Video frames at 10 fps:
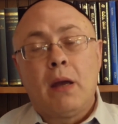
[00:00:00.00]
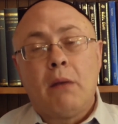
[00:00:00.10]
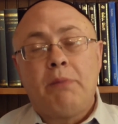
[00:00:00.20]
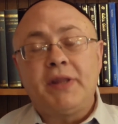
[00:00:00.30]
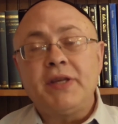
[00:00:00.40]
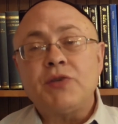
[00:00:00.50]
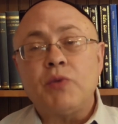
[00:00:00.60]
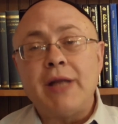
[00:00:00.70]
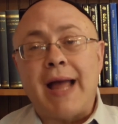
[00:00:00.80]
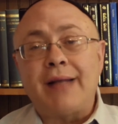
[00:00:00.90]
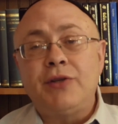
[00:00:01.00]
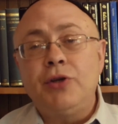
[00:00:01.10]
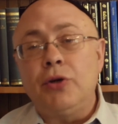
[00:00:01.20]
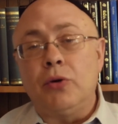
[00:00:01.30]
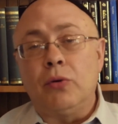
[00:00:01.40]
But this would not
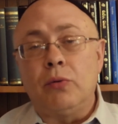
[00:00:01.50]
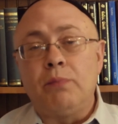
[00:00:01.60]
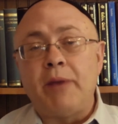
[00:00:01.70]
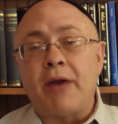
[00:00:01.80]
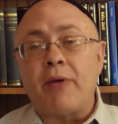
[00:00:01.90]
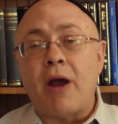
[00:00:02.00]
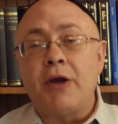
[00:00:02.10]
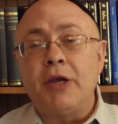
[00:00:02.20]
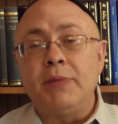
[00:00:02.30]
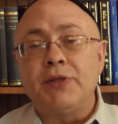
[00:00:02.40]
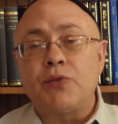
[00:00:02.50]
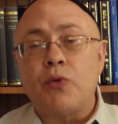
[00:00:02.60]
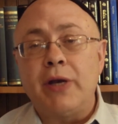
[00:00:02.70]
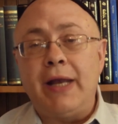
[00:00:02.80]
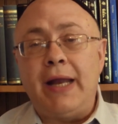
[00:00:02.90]
do. Better arguments
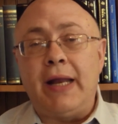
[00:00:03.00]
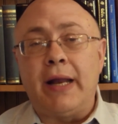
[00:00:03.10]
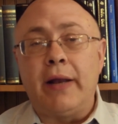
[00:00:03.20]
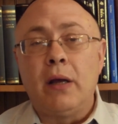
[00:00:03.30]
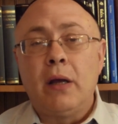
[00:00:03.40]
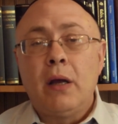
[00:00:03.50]
were needed.